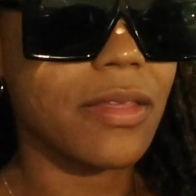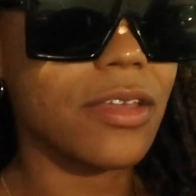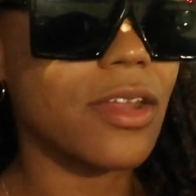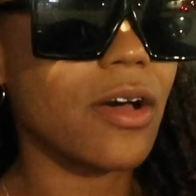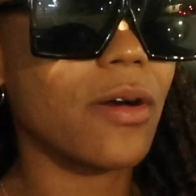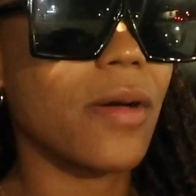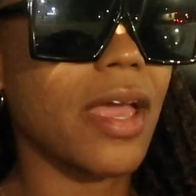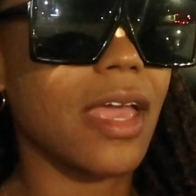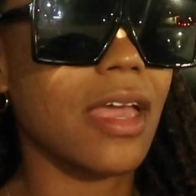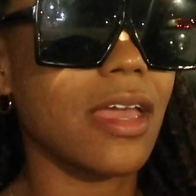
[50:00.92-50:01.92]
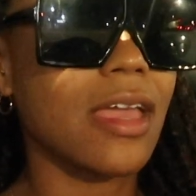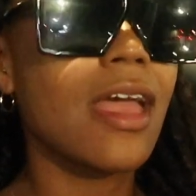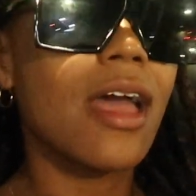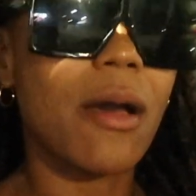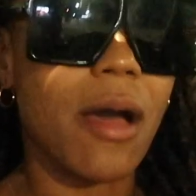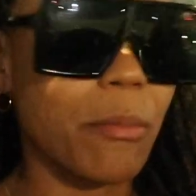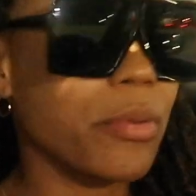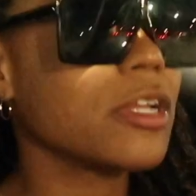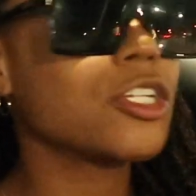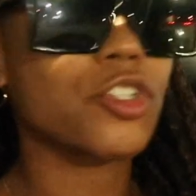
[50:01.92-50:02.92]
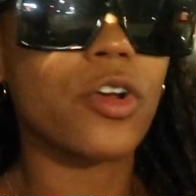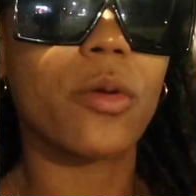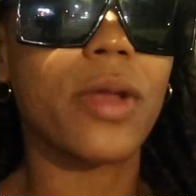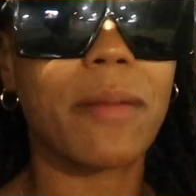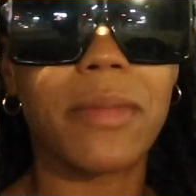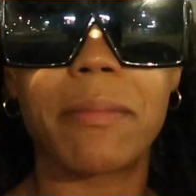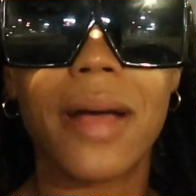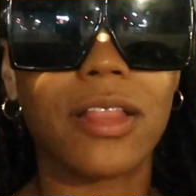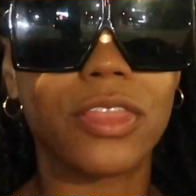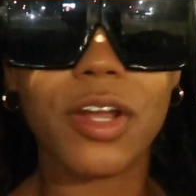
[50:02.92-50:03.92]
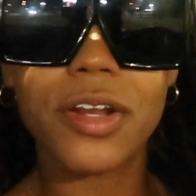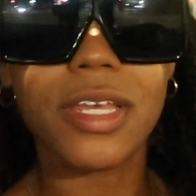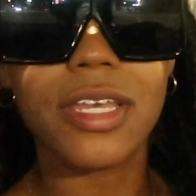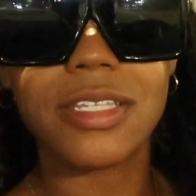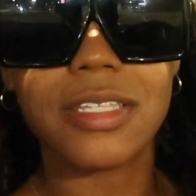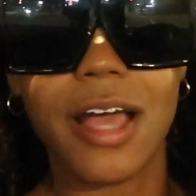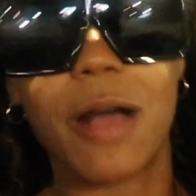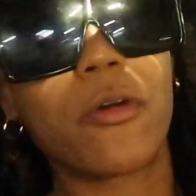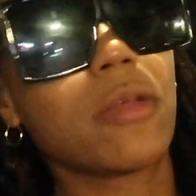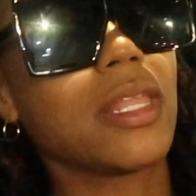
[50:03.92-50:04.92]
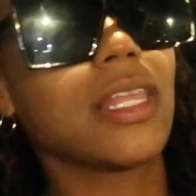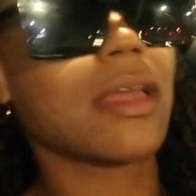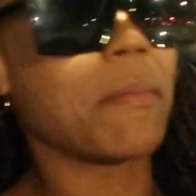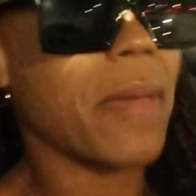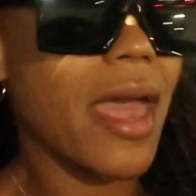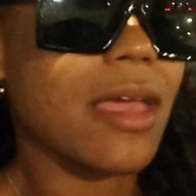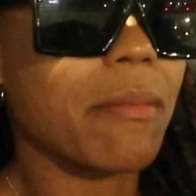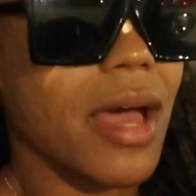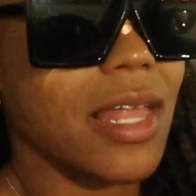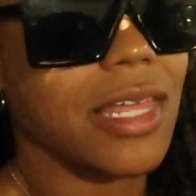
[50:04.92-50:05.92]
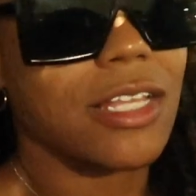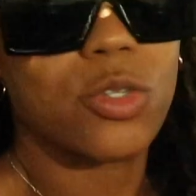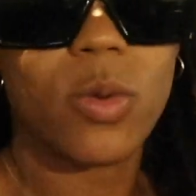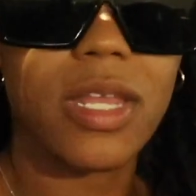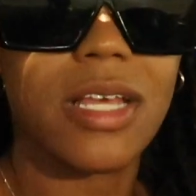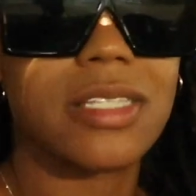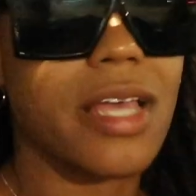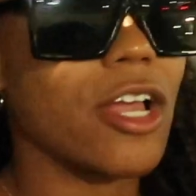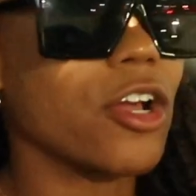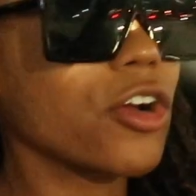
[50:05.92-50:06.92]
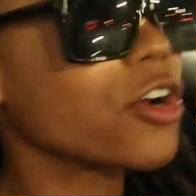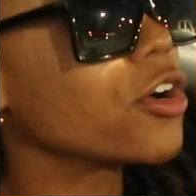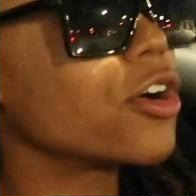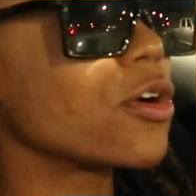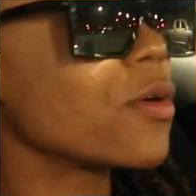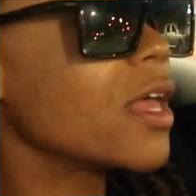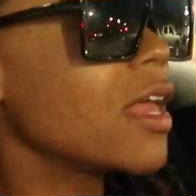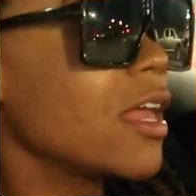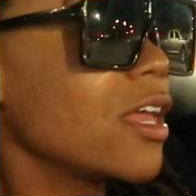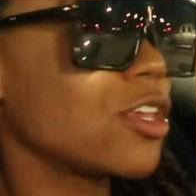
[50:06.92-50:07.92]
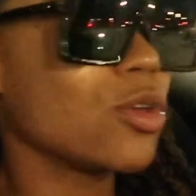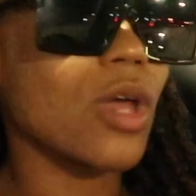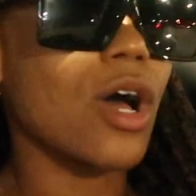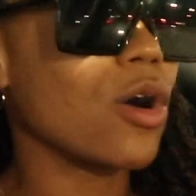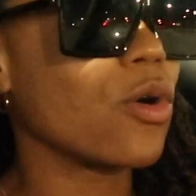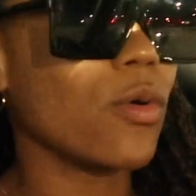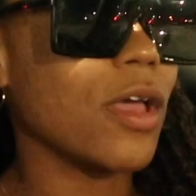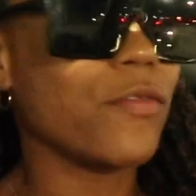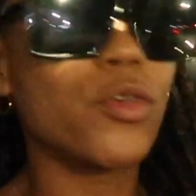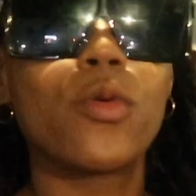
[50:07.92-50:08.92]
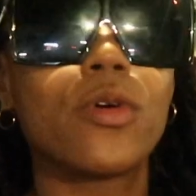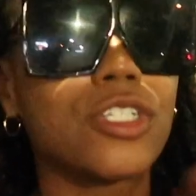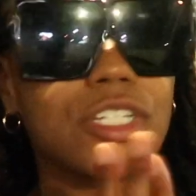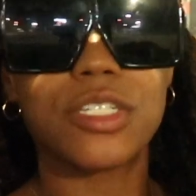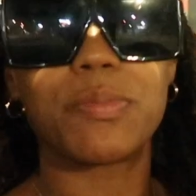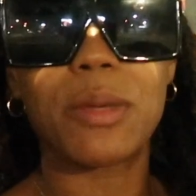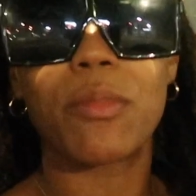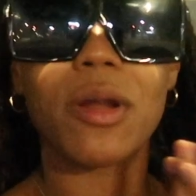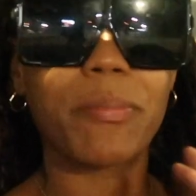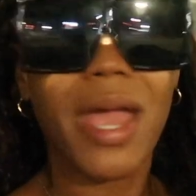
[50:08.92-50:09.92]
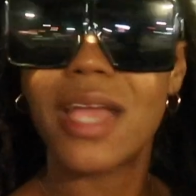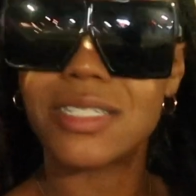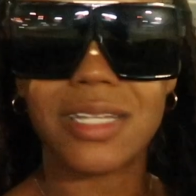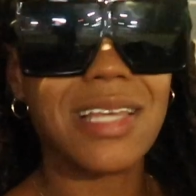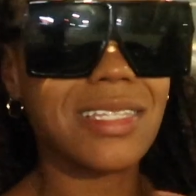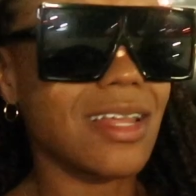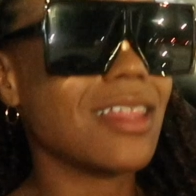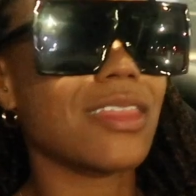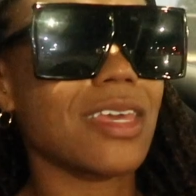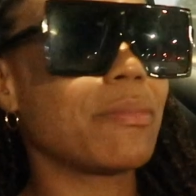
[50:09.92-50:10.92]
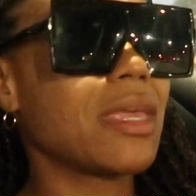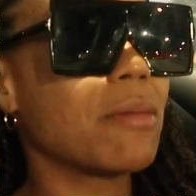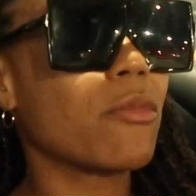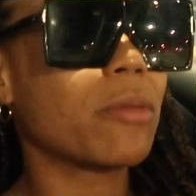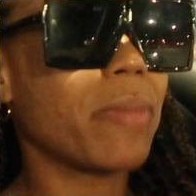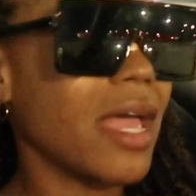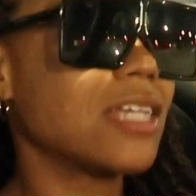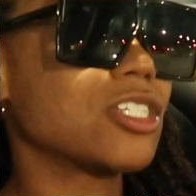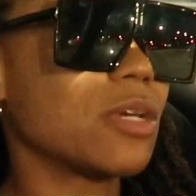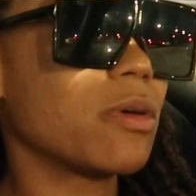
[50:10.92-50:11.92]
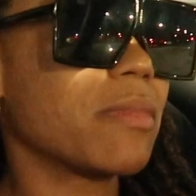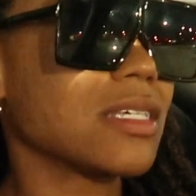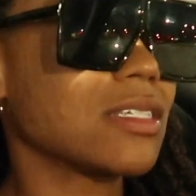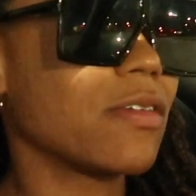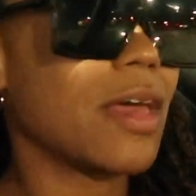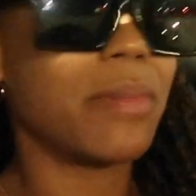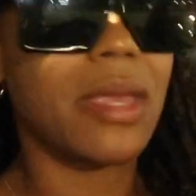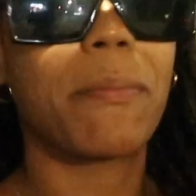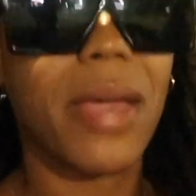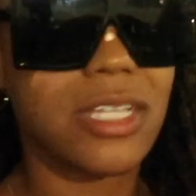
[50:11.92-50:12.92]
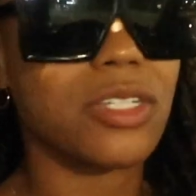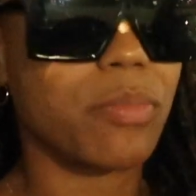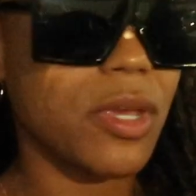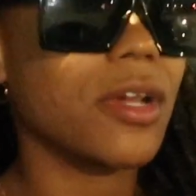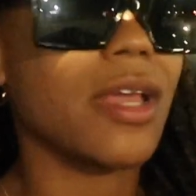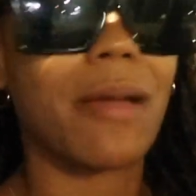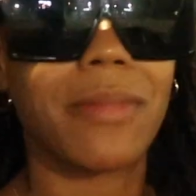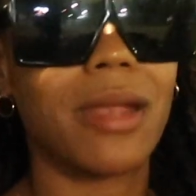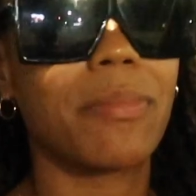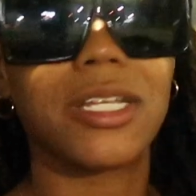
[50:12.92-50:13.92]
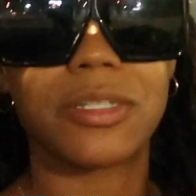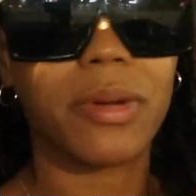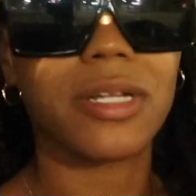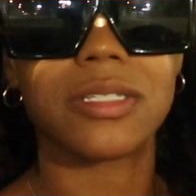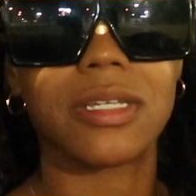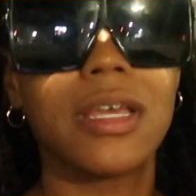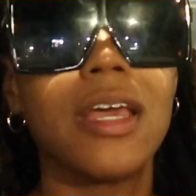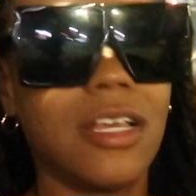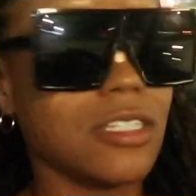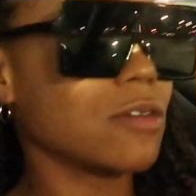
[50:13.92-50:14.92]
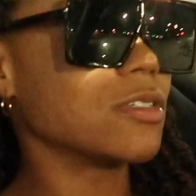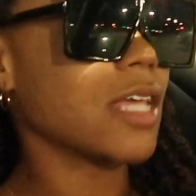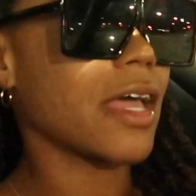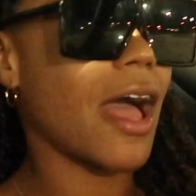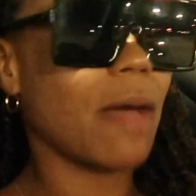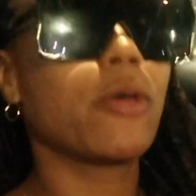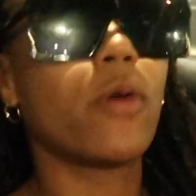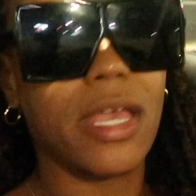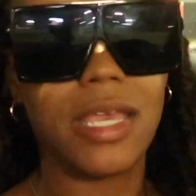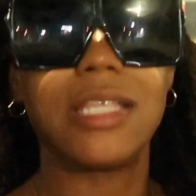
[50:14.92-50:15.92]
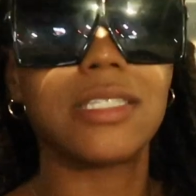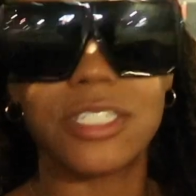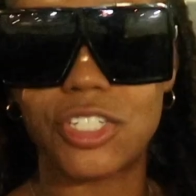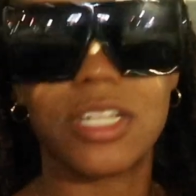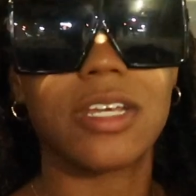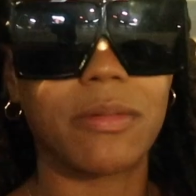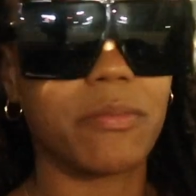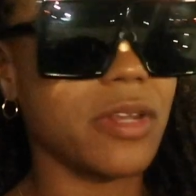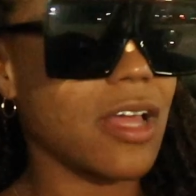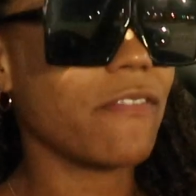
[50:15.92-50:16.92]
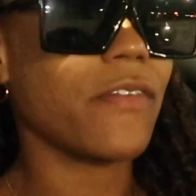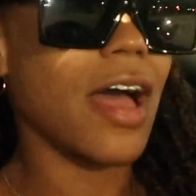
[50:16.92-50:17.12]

you know, and I'm pretty sure when I'm in my 30s, I'm going to be looking back in my late 20s like, girl, you know, if you would just be more patient, that's another thing, being more patient with myself, like being patient, period. I'm not a patient person. So it's like, I be wanting instant shit, but not,